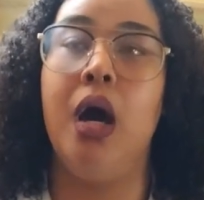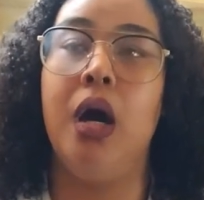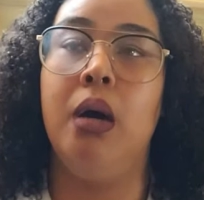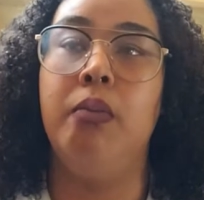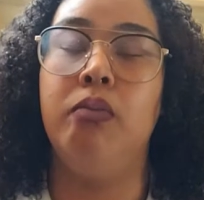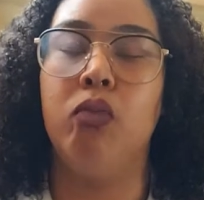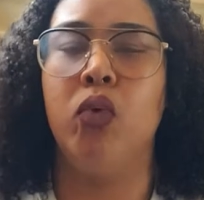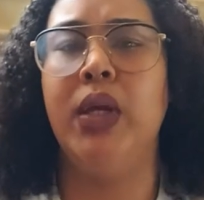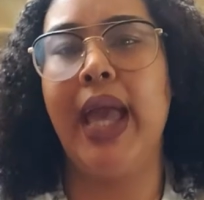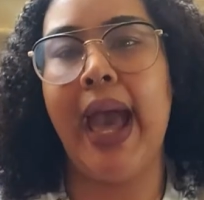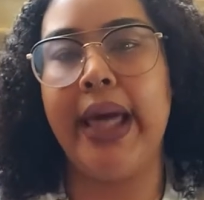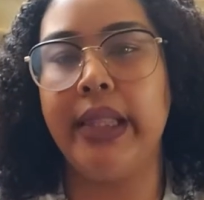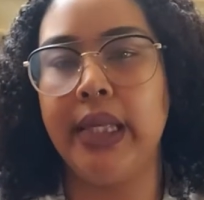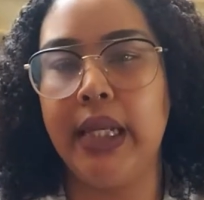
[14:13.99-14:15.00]

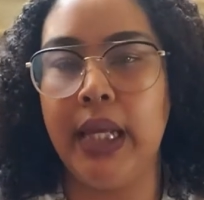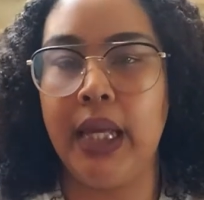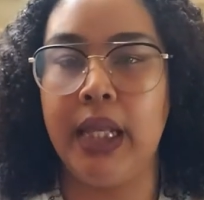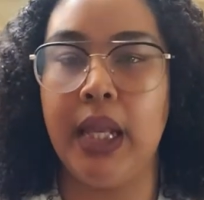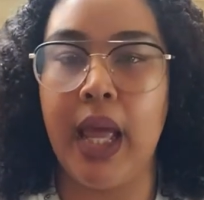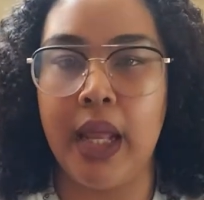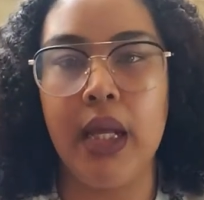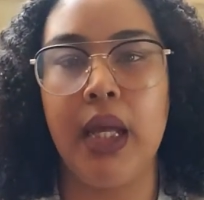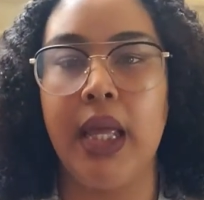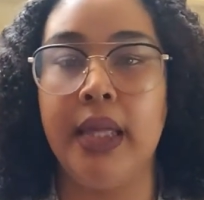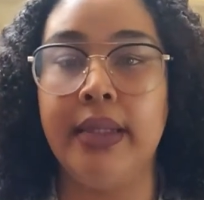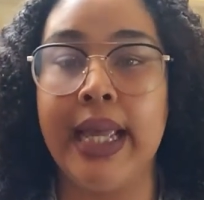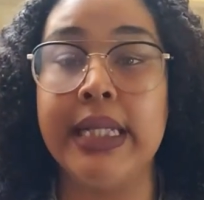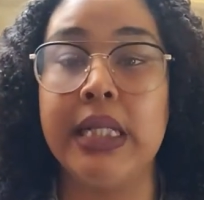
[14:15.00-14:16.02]
reality, and again,
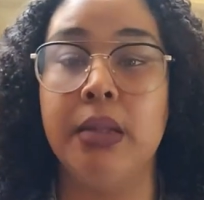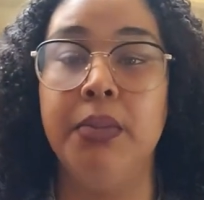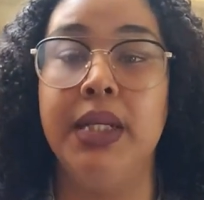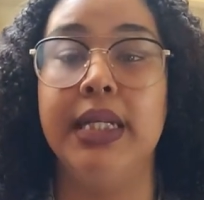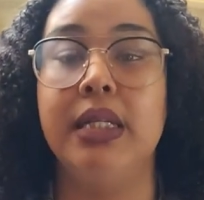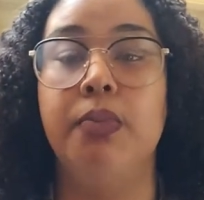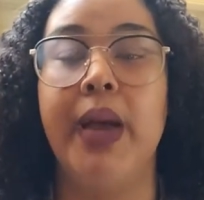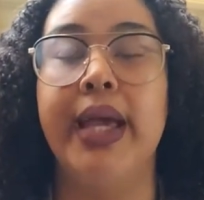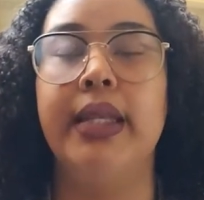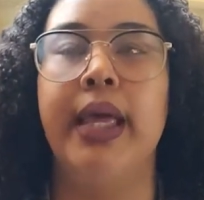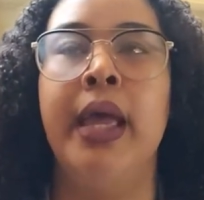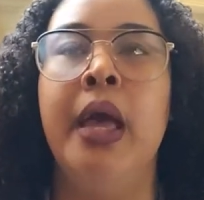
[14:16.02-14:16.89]
that's to be expected.